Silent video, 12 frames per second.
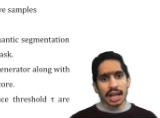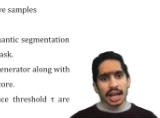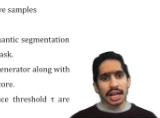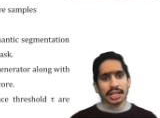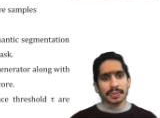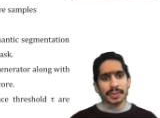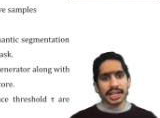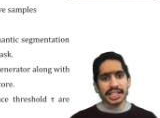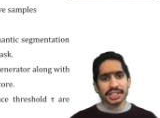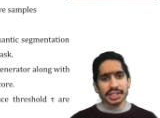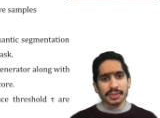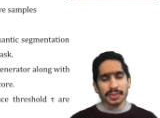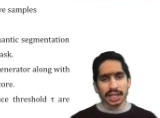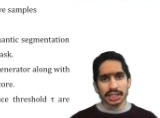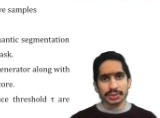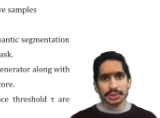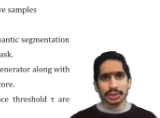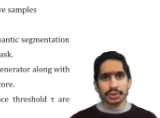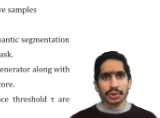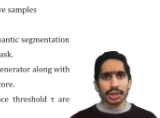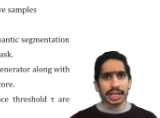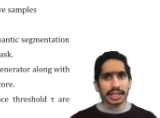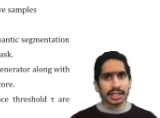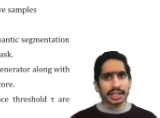and the prediction mask with score
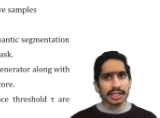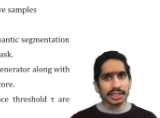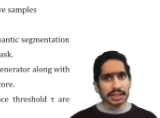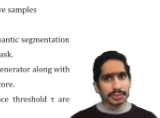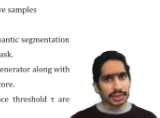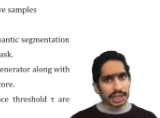greater than some